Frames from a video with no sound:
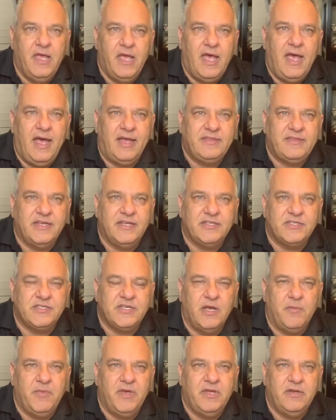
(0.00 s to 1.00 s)
At that
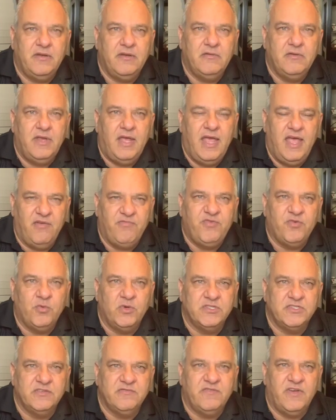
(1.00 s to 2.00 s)
summit, AMFA
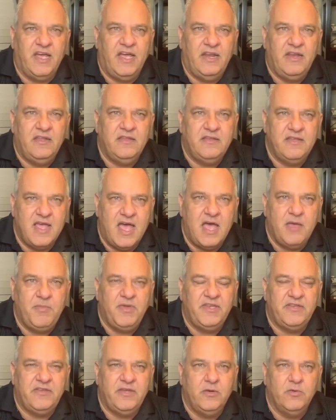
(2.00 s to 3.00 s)
was invited, the
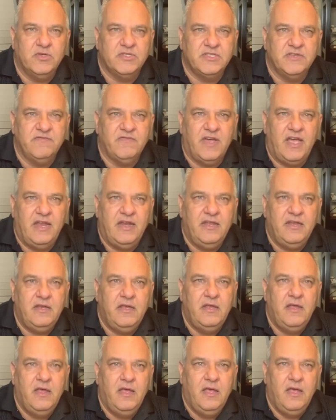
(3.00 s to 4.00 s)
IBT was invited,
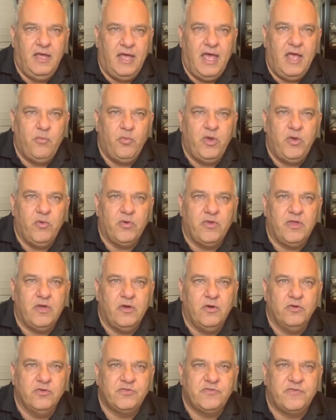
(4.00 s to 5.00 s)
and we were the
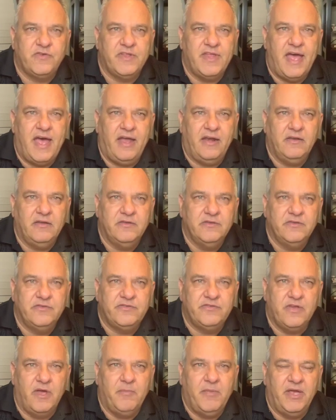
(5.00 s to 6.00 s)
host for that
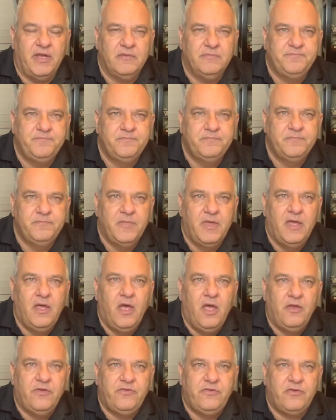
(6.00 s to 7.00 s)
summit.
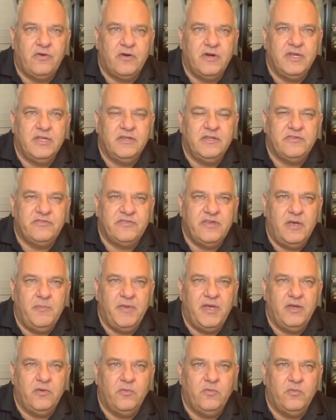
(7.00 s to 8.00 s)
During the
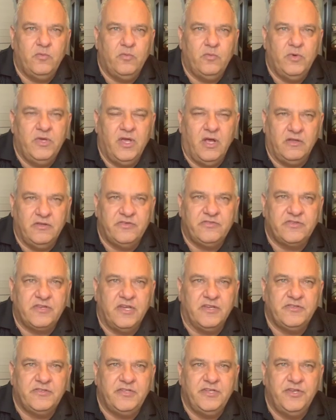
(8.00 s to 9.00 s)
summit, we all
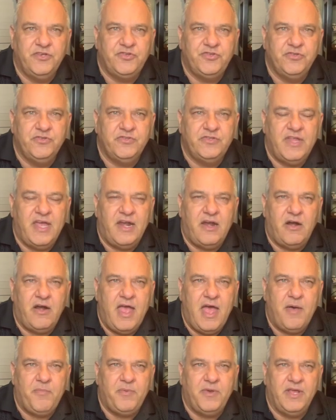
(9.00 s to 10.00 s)
discussed the issues that are
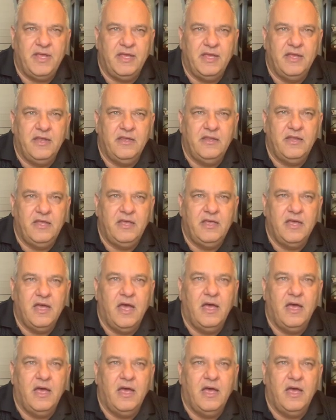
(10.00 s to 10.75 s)
happening in the